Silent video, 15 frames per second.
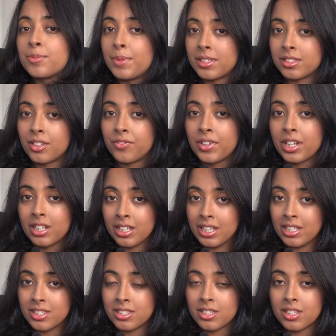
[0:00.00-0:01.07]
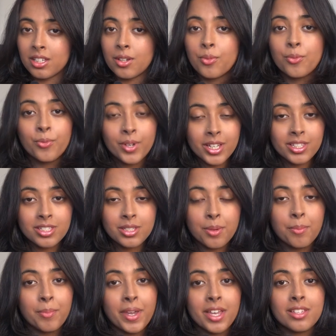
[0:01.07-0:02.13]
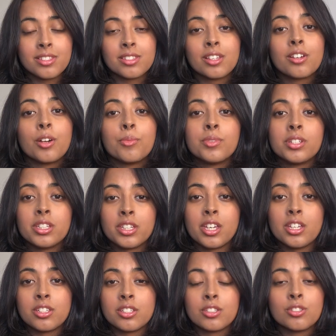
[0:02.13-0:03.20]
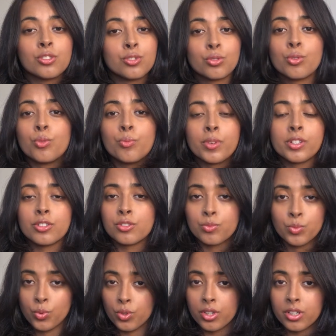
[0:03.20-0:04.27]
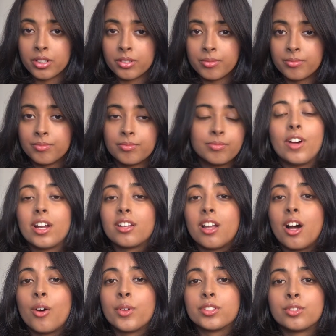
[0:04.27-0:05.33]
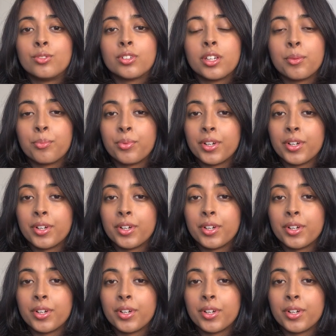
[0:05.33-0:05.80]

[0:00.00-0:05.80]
specific needs, which makes the communication so much smoother. Right now, it's looking